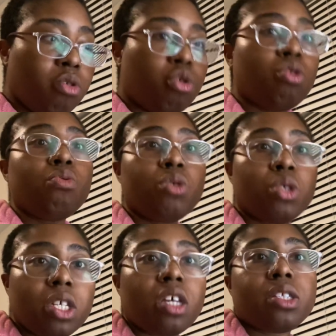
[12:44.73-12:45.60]

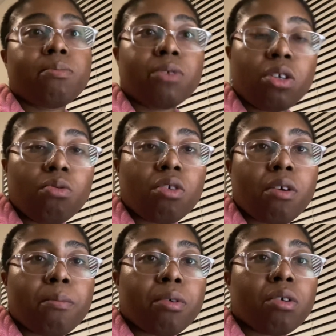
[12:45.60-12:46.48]
juiced some
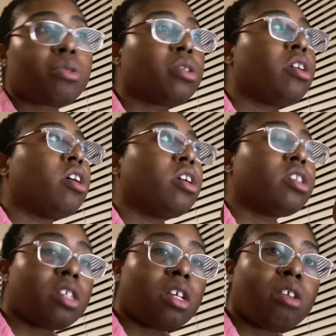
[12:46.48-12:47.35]
cucumbers,
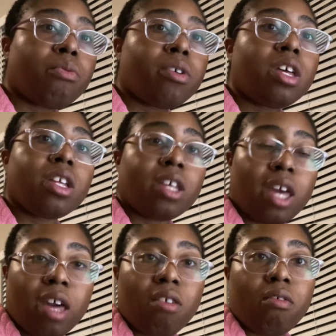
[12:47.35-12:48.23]
celery, and
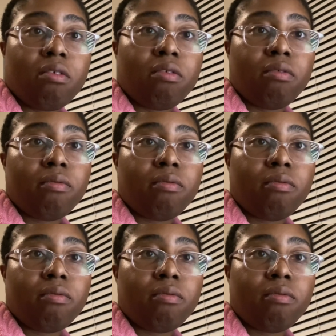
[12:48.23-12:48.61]
kale,